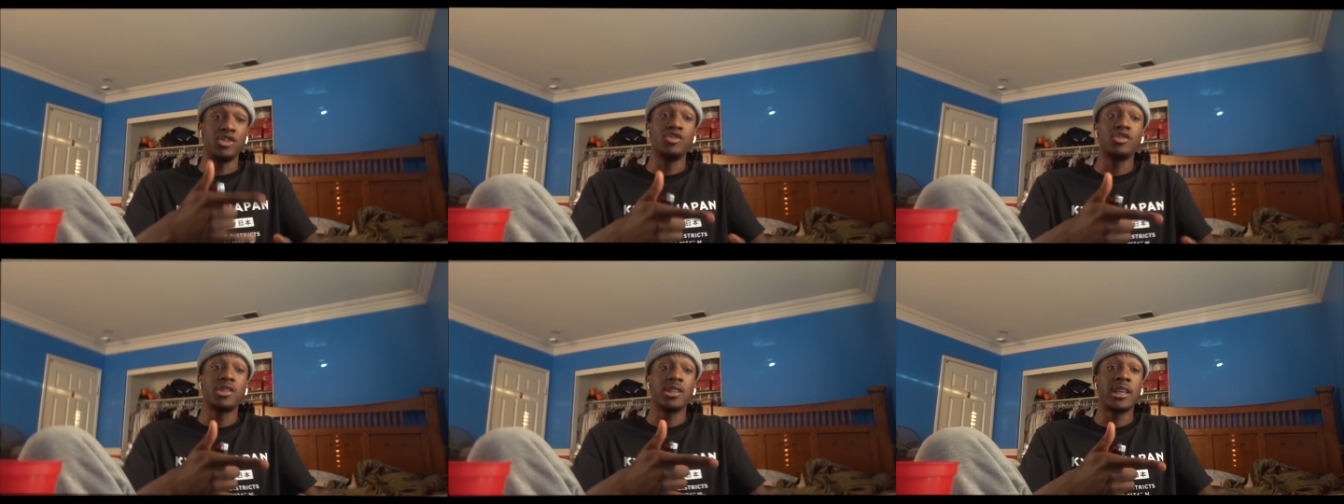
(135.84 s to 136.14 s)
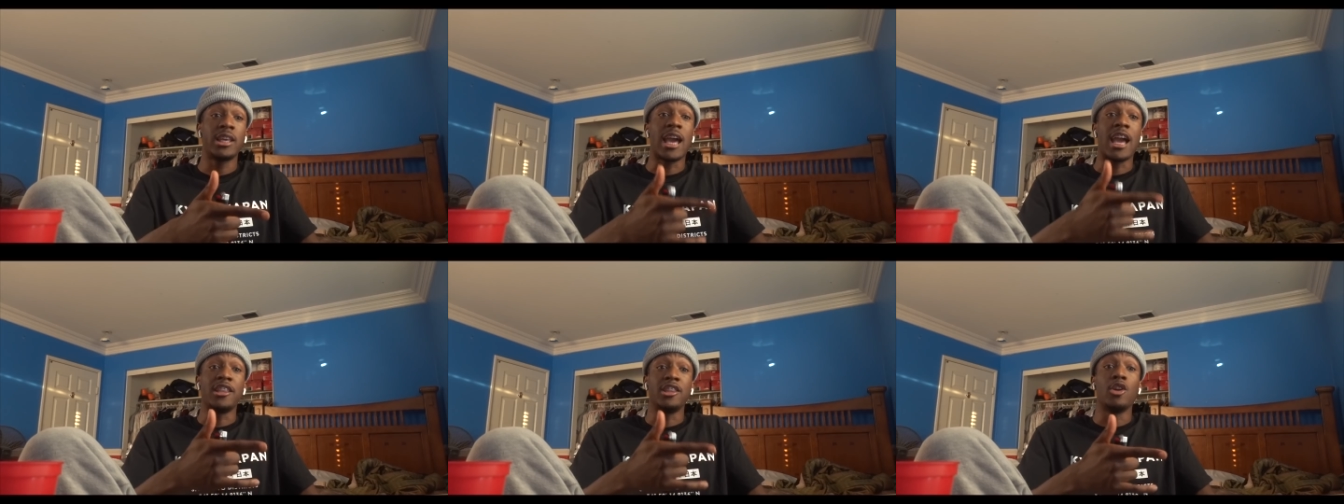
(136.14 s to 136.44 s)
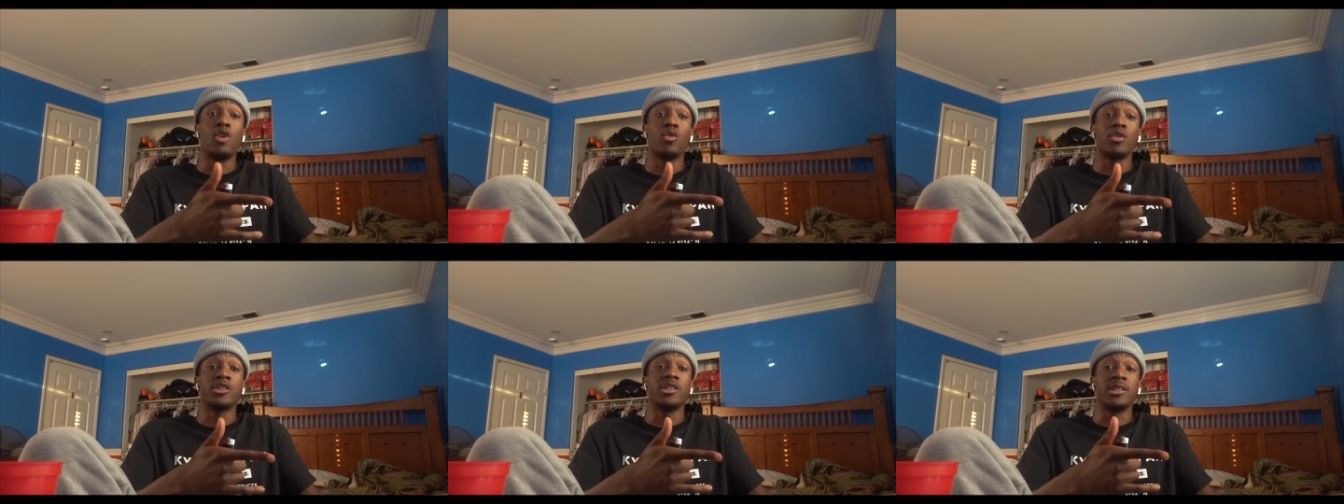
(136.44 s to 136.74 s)
Usually, I
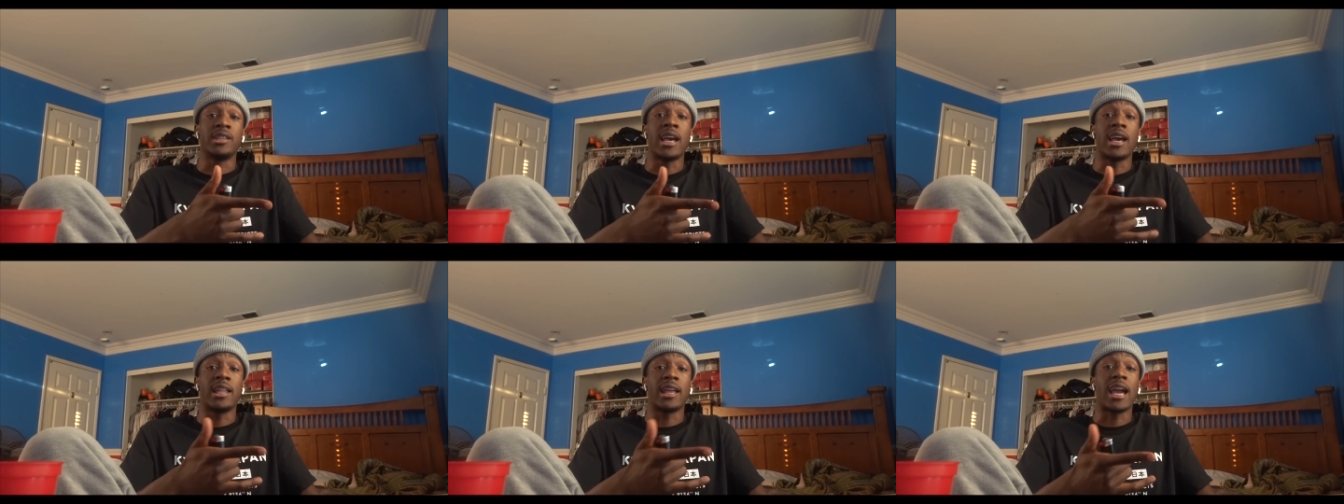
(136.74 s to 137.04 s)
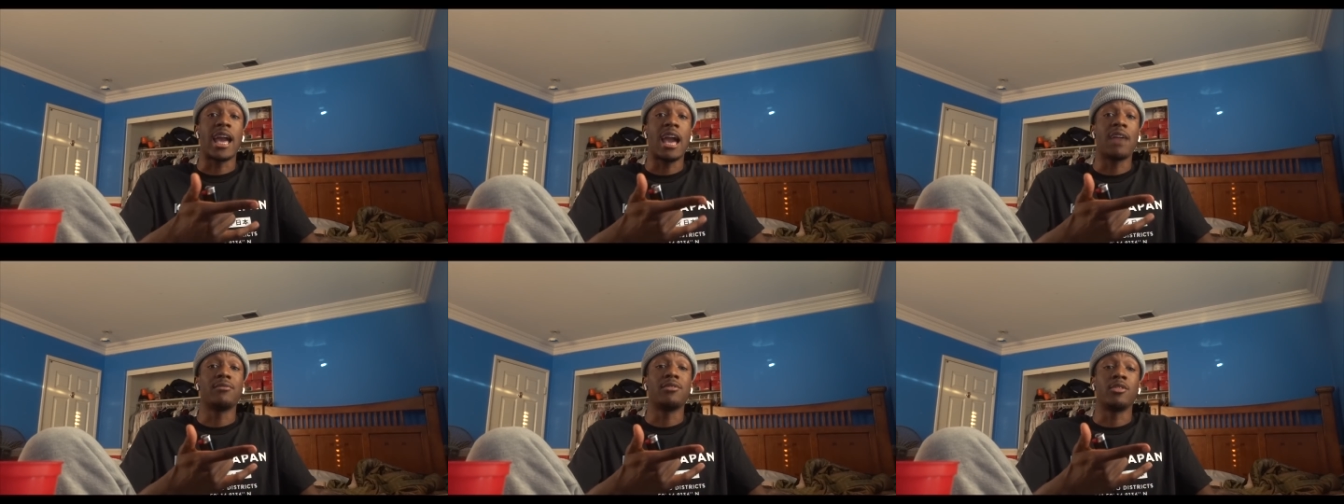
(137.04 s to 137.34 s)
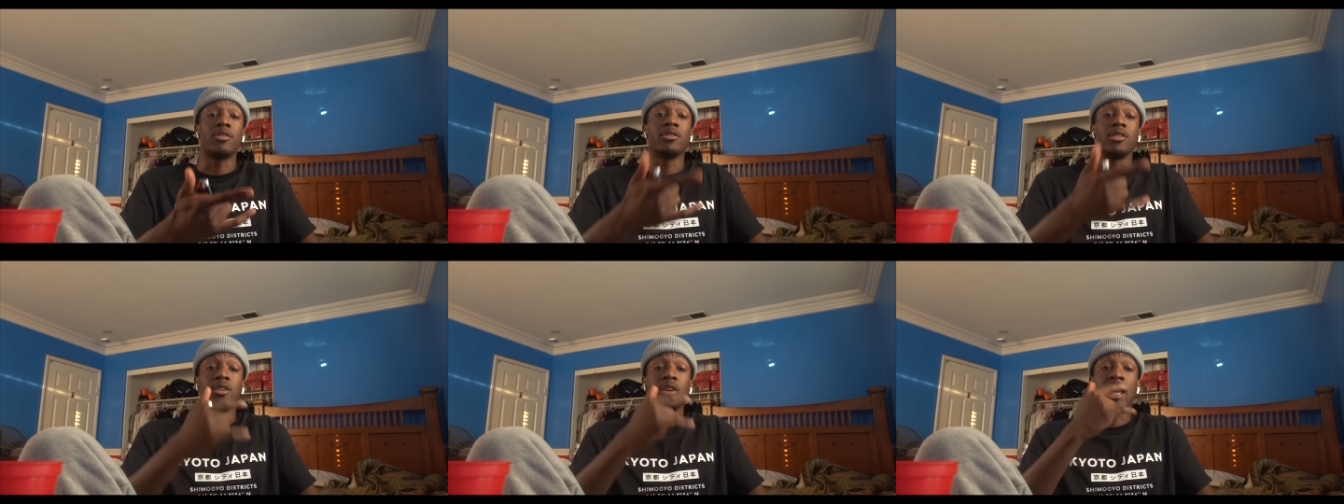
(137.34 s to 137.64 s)
know where she's at. Like I have
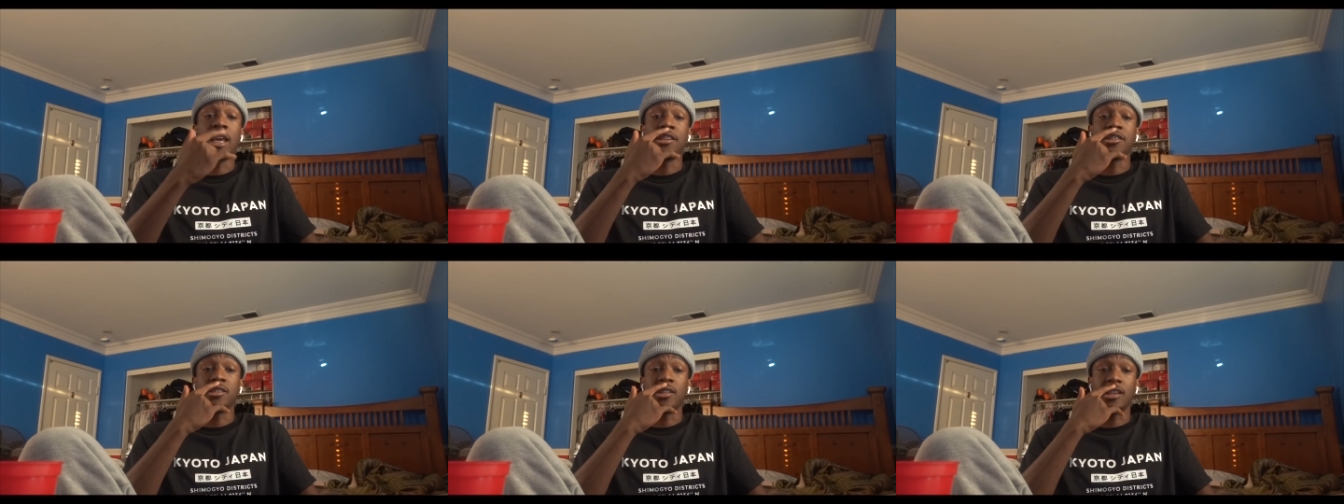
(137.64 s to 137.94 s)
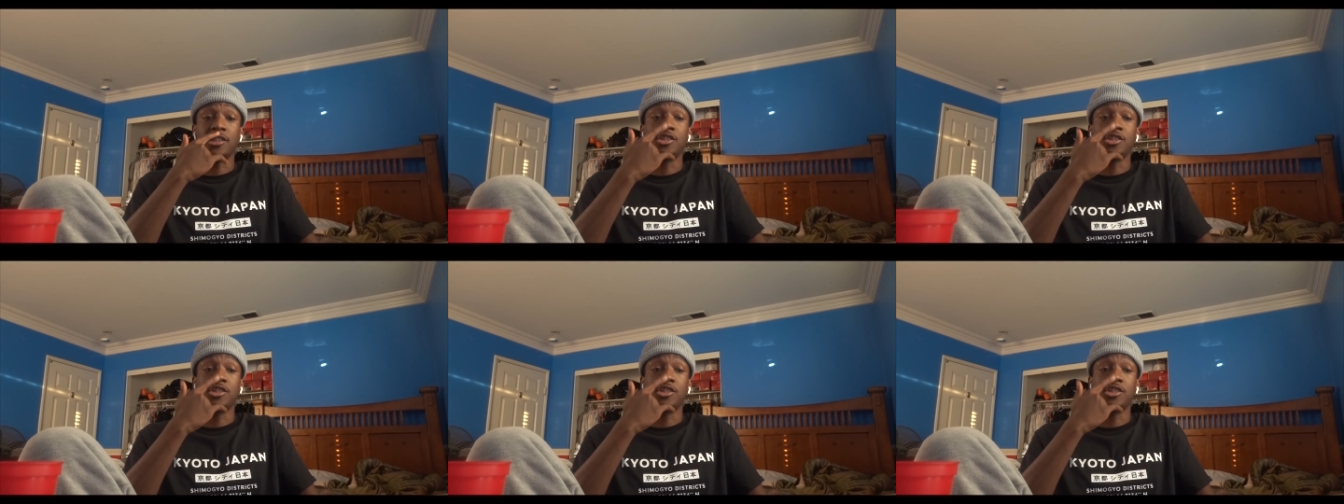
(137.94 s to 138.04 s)
her location,